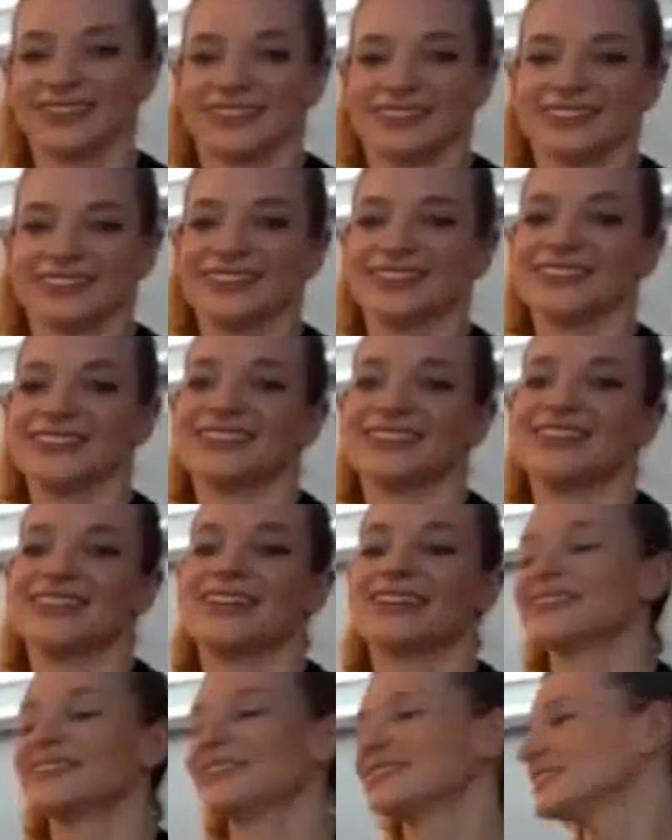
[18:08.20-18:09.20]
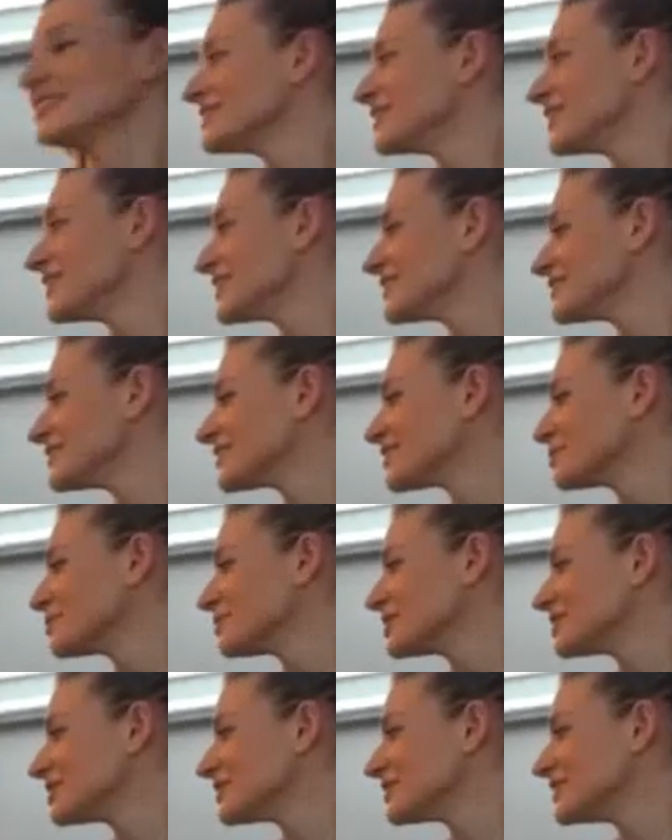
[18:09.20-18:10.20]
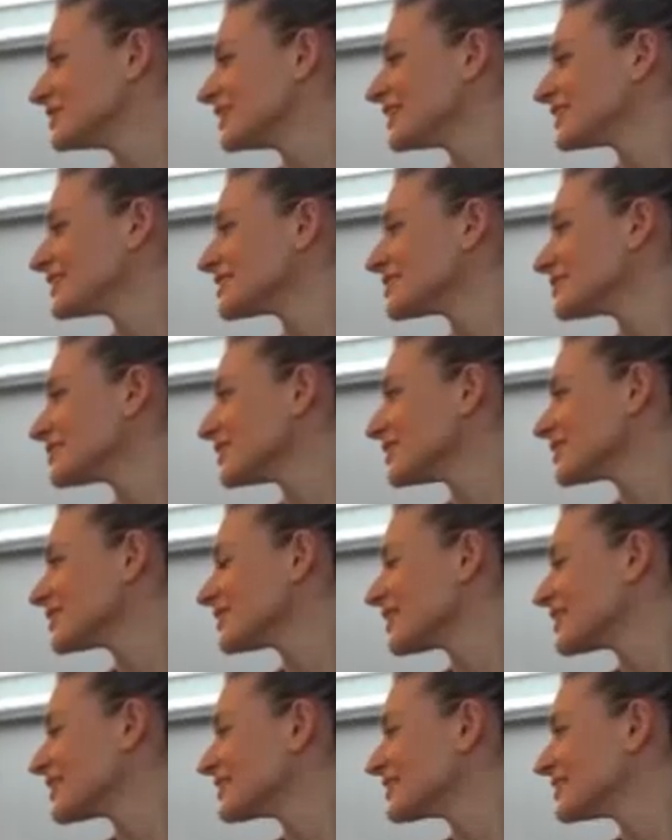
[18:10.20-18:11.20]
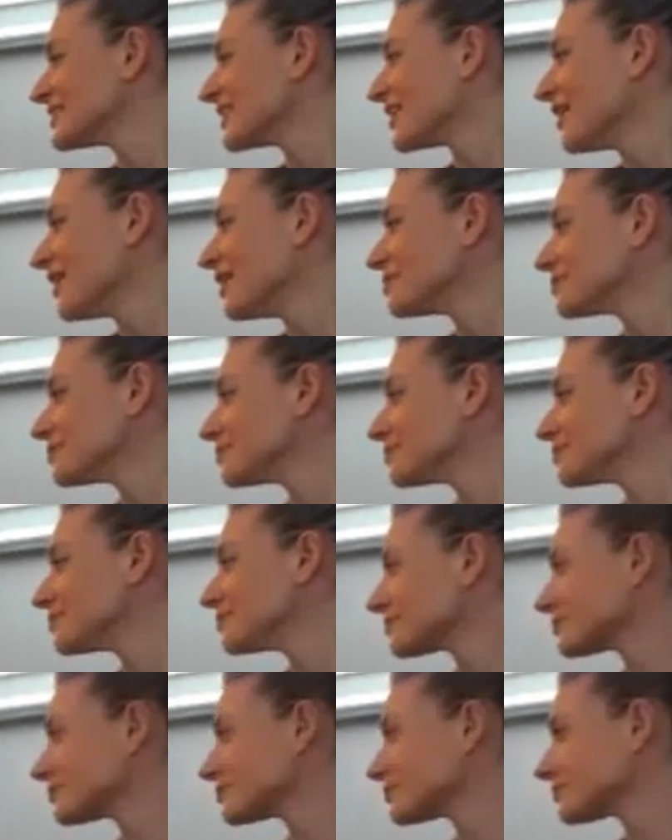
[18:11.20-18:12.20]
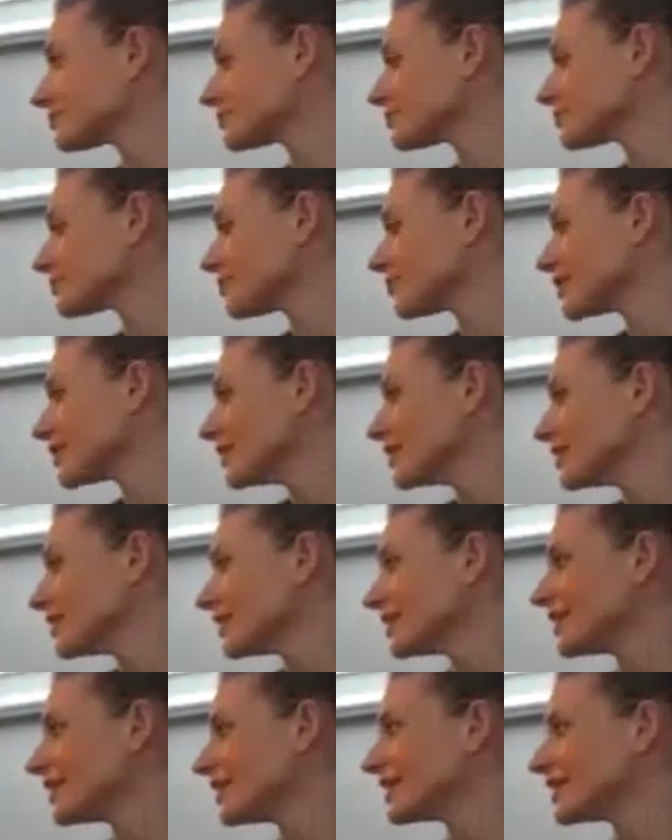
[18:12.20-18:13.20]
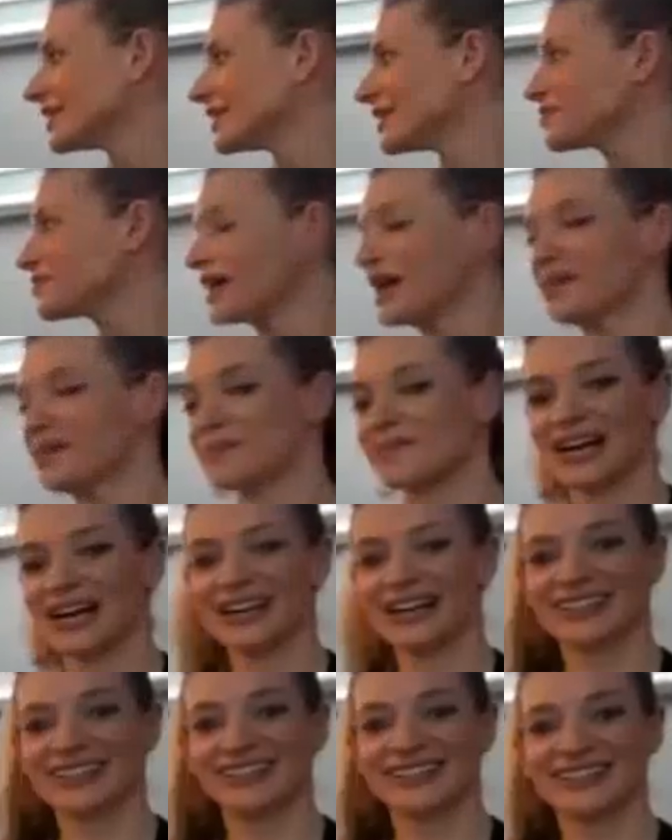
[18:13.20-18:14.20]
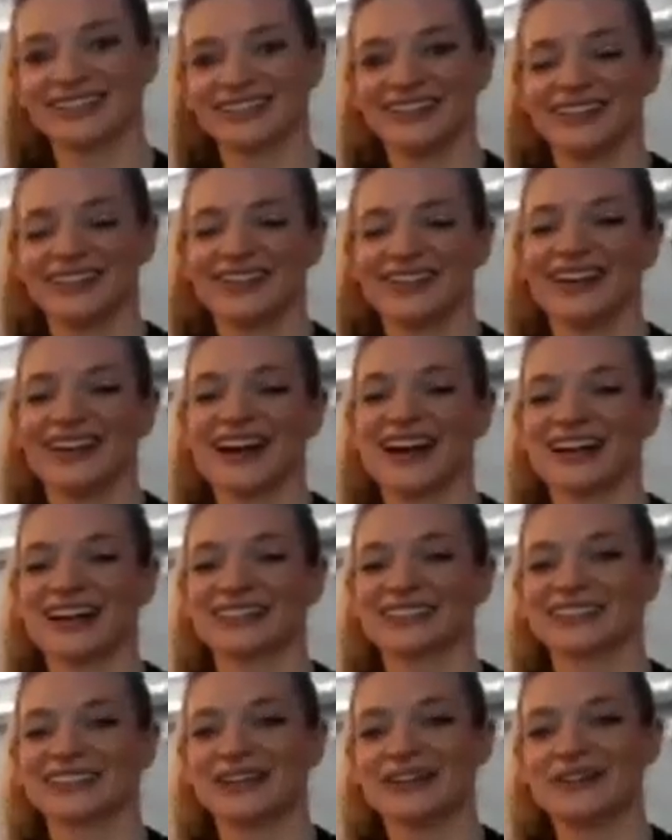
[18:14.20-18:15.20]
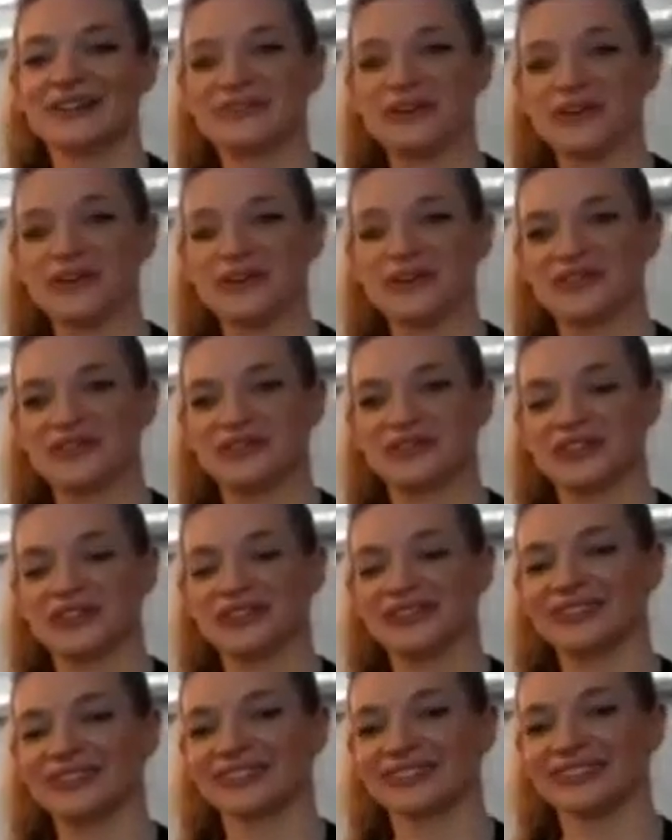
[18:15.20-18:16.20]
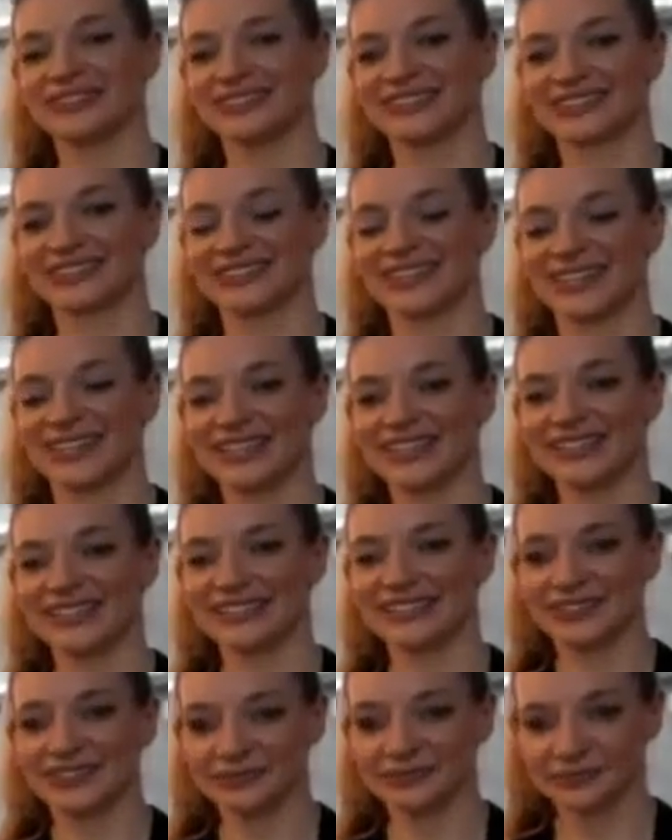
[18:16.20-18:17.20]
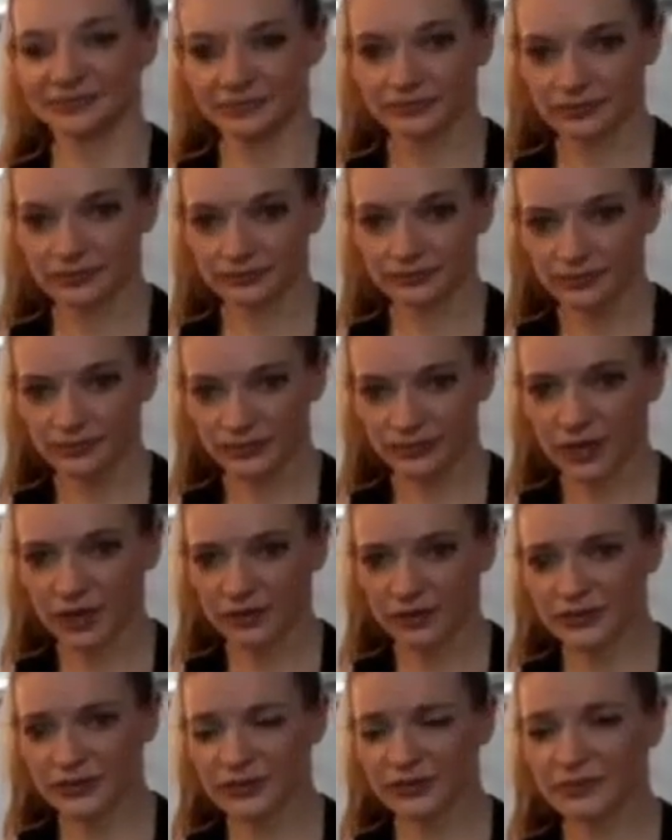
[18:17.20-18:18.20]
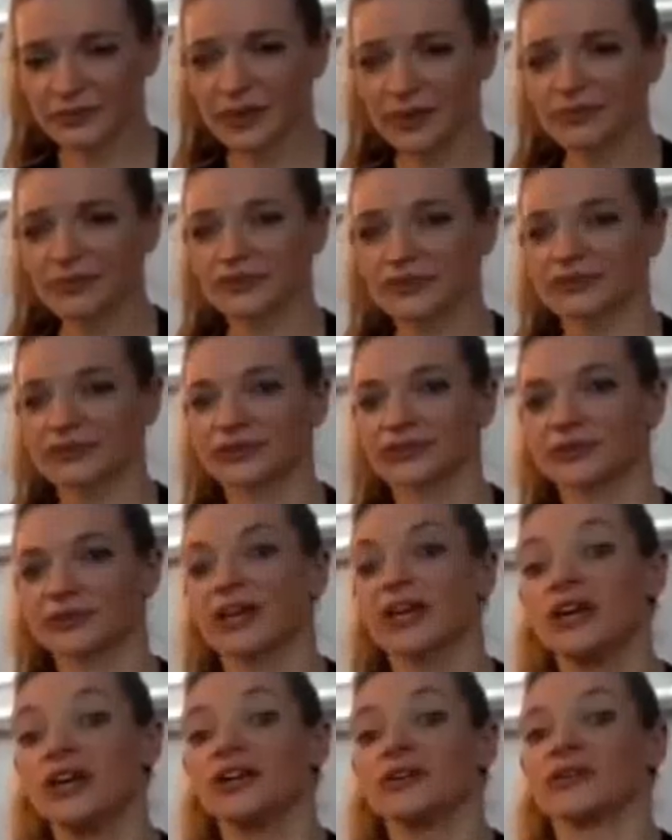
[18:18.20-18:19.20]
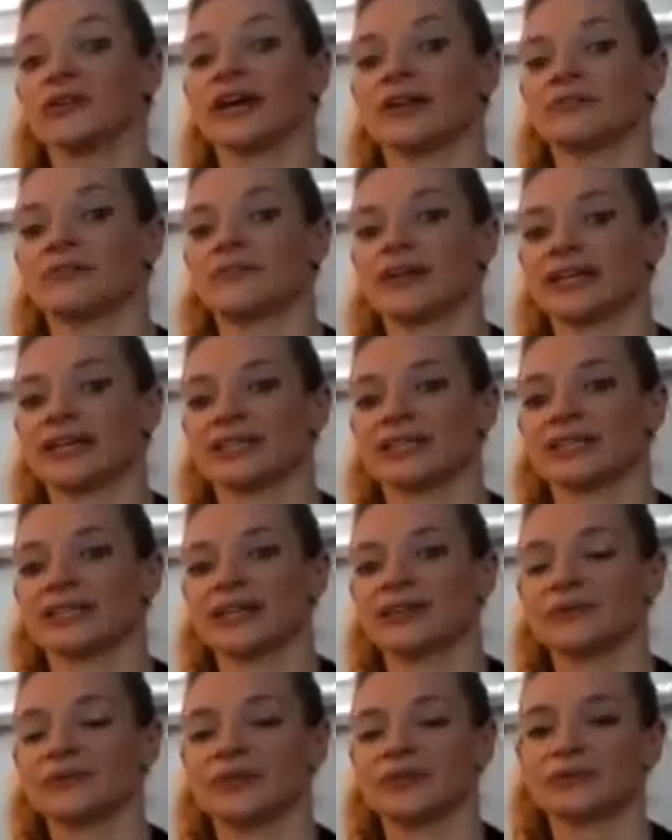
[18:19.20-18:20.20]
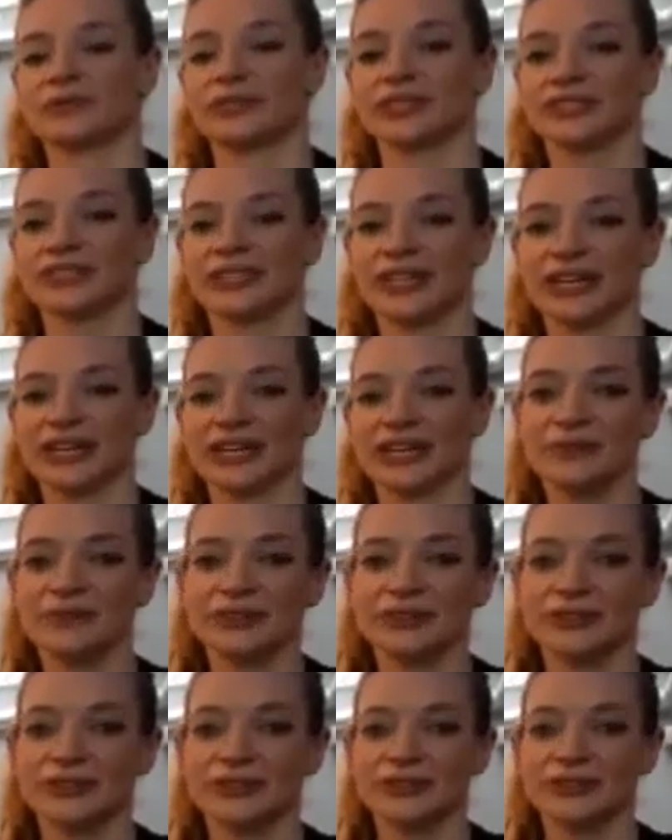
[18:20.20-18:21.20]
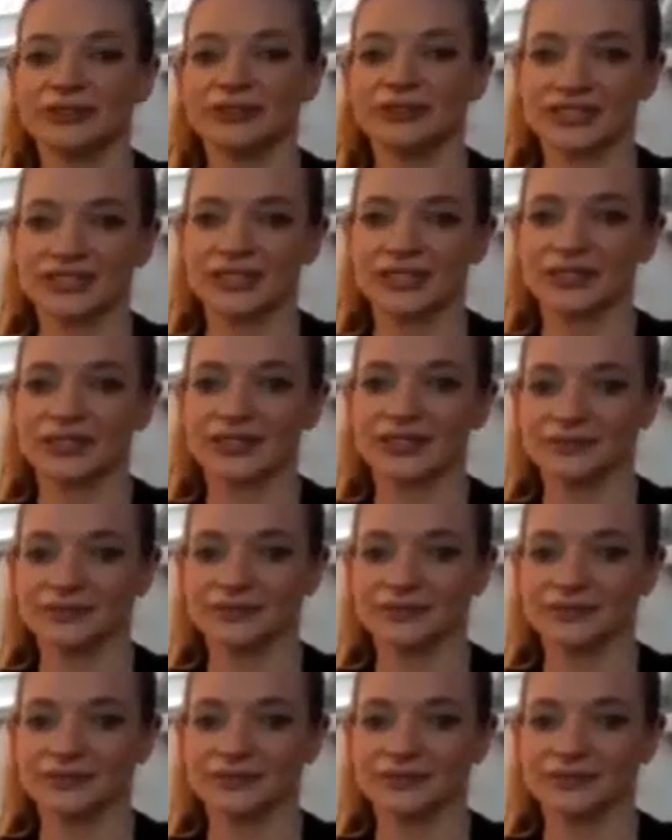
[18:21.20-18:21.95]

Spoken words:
Good. When you're ready, looking between the hands, make your way to the top. Inhale, flat back. Exhale, forward fold, root to rise. Arms sweep up, we'll fold right back down one more time, Uttanasana.